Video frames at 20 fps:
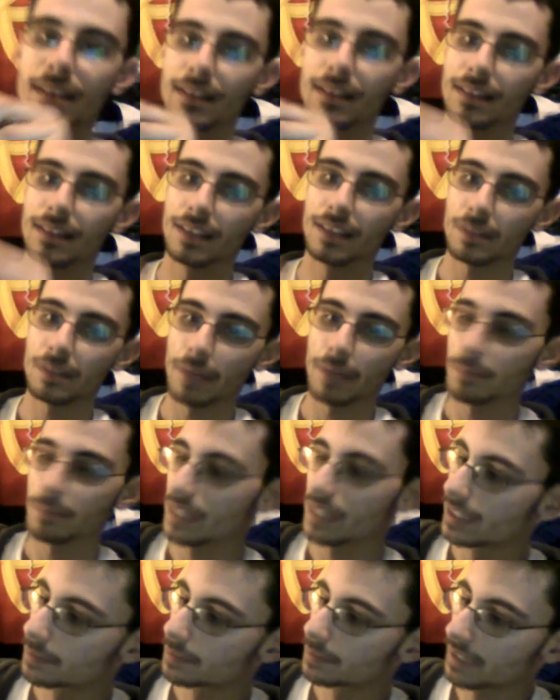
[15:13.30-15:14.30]

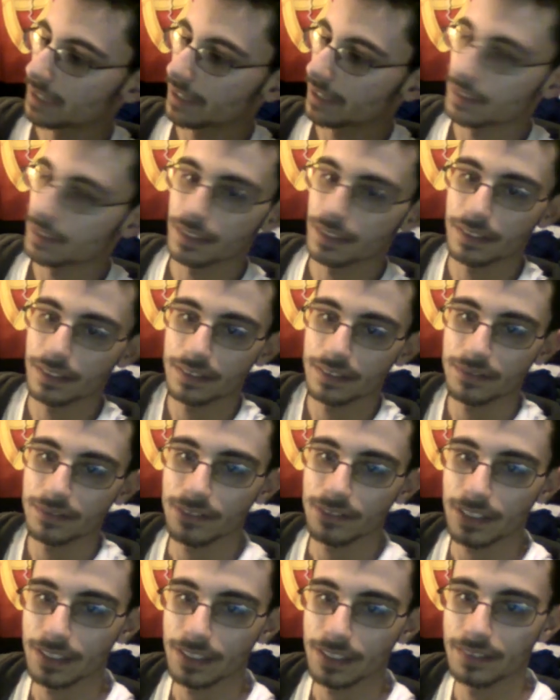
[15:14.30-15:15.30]
PSP. You know,
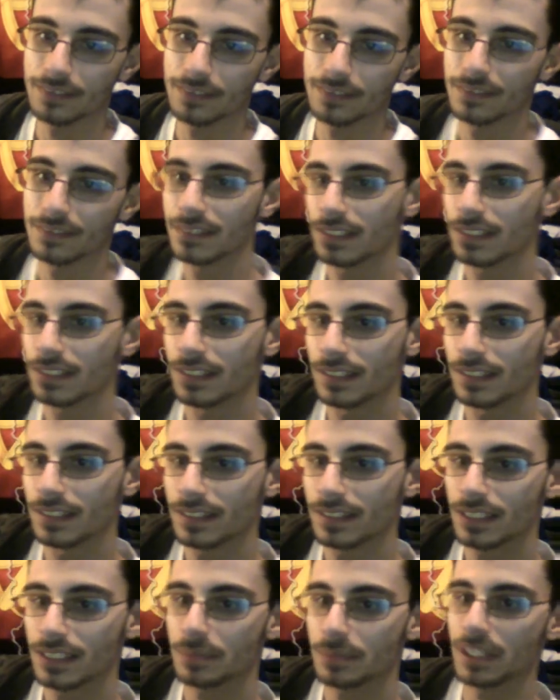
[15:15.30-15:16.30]
fucking
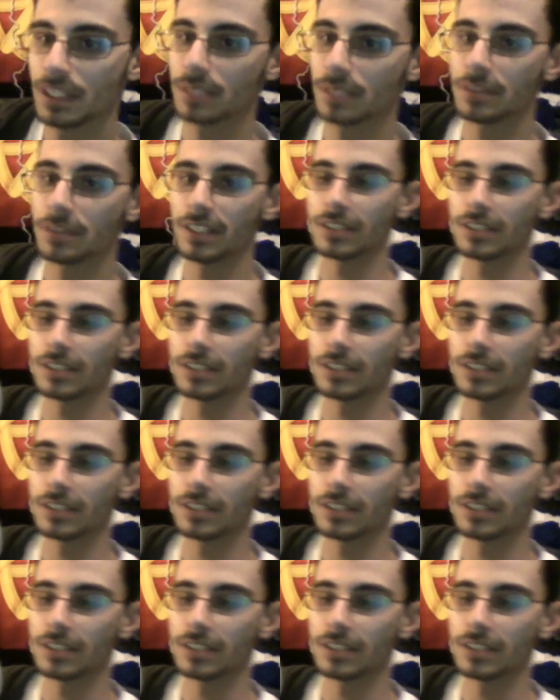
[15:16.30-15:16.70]
this PSP is